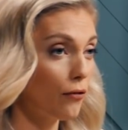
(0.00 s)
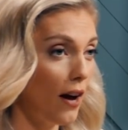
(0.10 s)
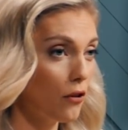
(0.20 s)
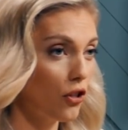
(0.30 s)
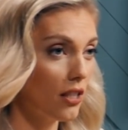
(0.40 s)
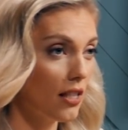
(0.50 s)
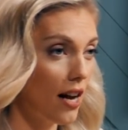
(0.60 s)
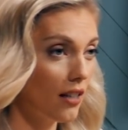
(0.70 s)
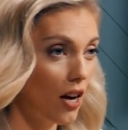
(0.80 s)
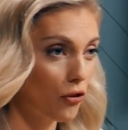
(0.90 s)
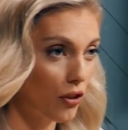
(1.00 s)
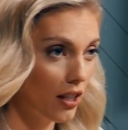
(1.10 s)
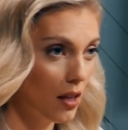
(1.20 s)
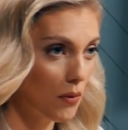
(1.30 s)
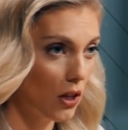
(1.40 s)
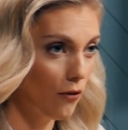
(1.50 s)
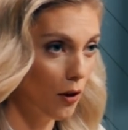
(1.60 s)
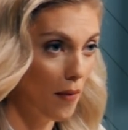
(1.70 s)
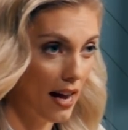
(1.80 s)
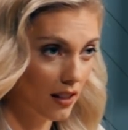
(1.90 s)
Fauci did not contradict himself
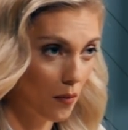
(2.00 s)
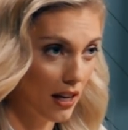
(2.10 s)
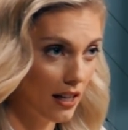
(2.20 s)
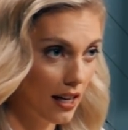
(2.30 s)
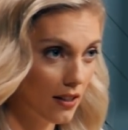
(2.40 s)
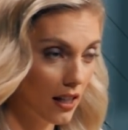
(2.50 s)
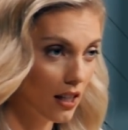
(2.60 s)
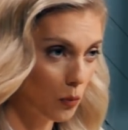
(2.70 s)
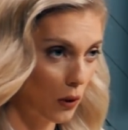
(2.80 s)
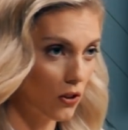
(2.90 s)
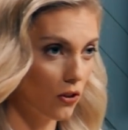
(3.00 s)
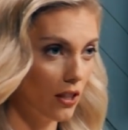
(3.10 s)
on mask mandates in his personal